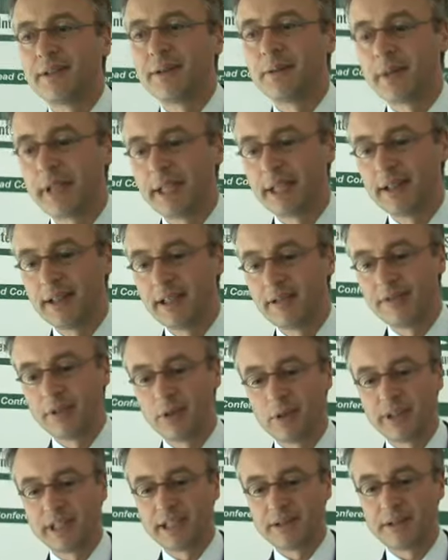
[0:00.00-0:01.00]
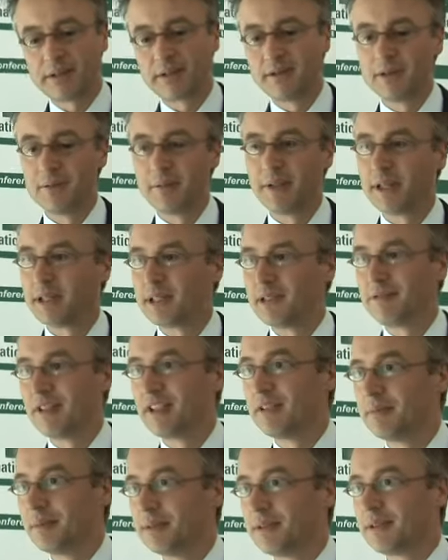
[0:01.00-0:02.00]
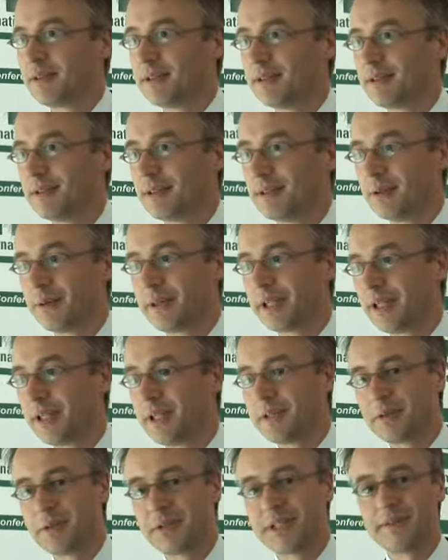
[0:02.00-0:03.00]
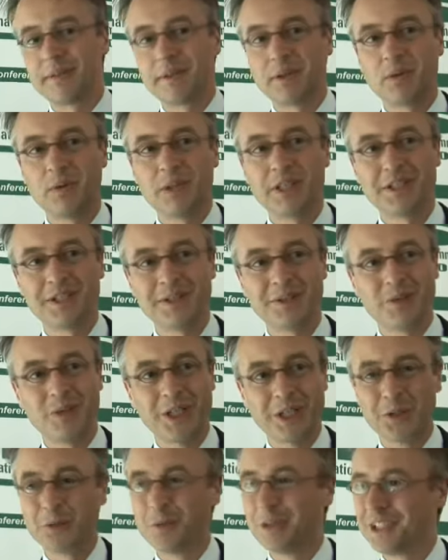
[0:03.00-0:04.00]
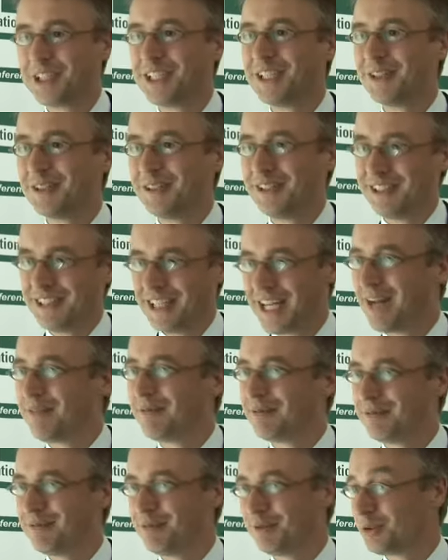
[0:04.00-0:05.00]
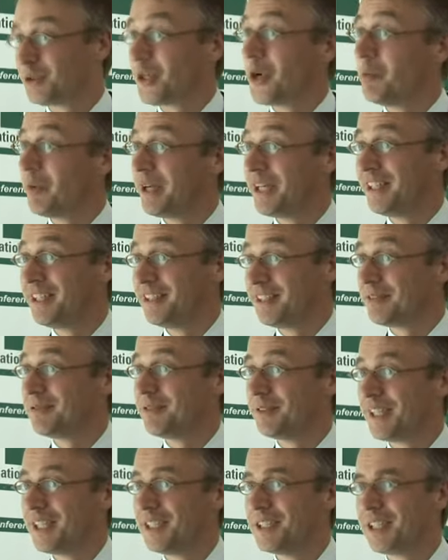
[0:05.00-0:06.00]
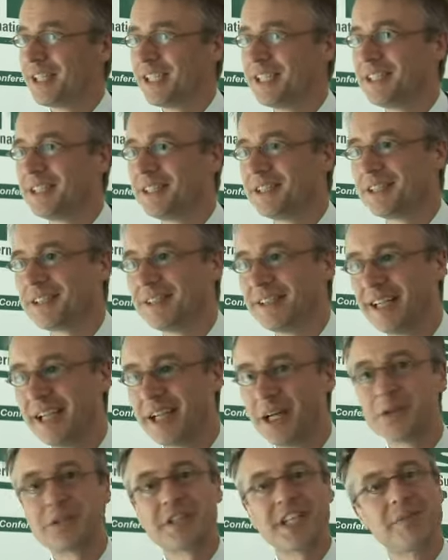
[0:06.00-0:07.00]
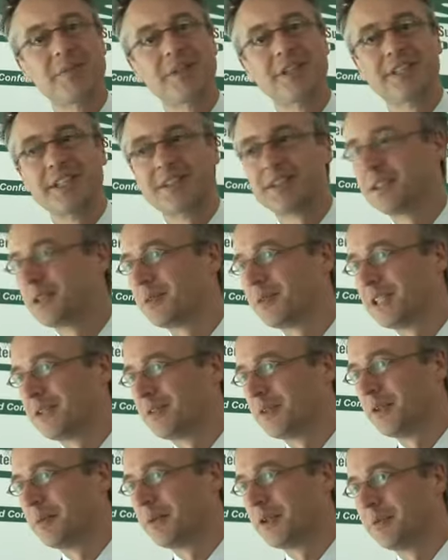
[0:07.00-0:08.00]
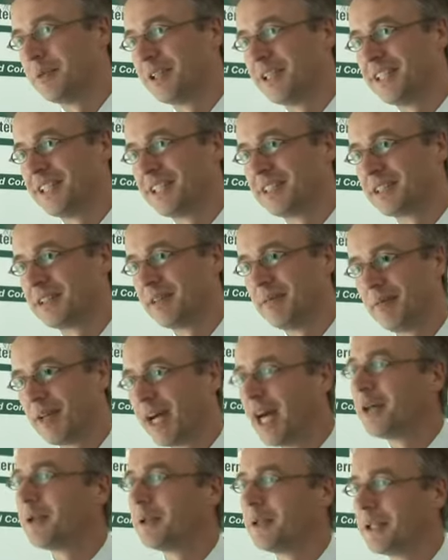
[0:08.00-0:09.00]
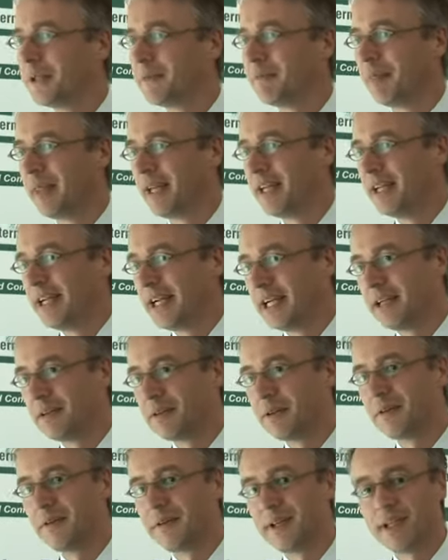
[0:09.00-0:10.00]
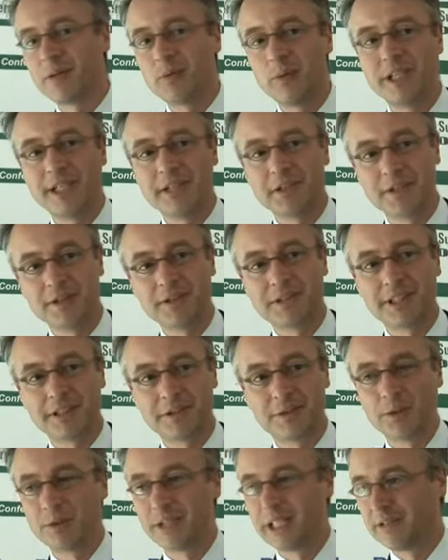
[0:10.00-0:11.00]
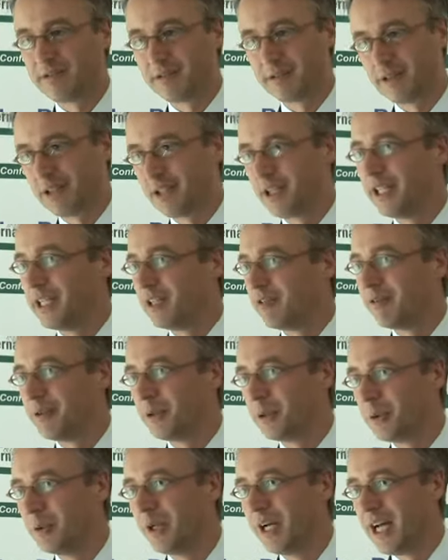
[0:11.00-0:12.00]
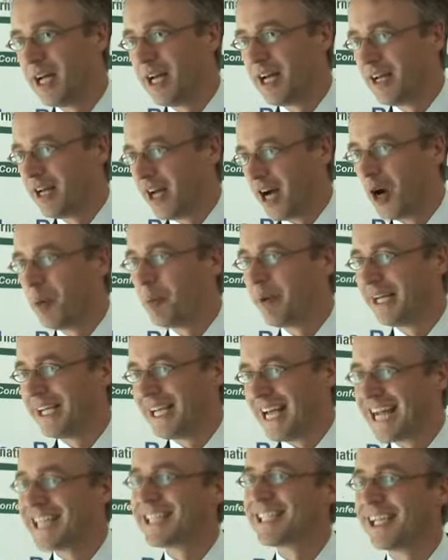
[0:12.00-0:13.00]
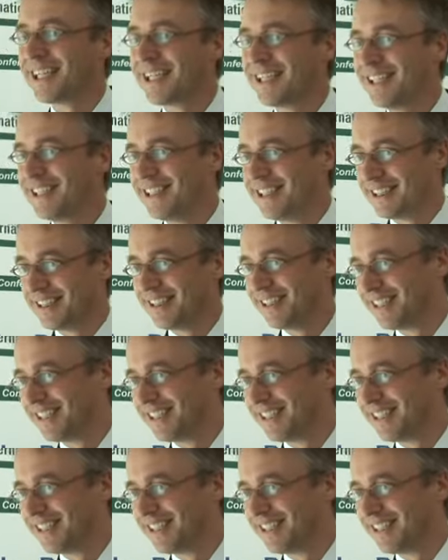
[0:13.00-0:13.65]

You can, if you look at the current market developments, you can ask yourself the question, why do we still have so many different ACHs? And how stable is that situation in the upcoming years? I don't know. And I don't think we as Eurosys should have a clear view how many exactly